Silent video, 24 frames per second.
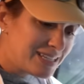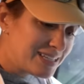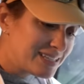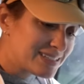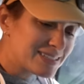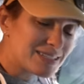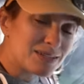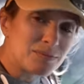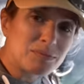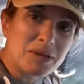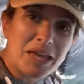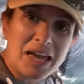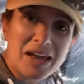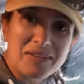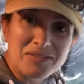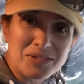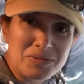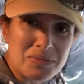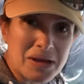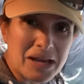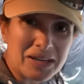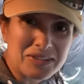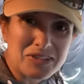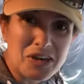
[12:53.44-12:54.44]
It's gonna be a heavy
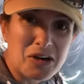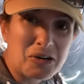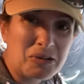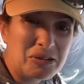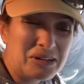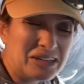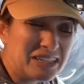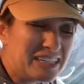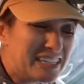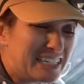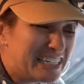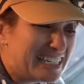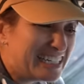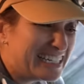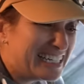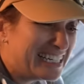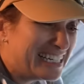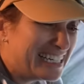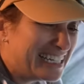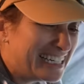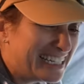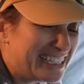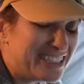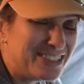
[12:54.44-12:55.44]
bag, though.
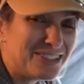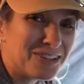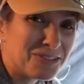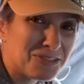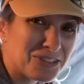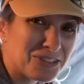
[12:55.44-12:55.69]
No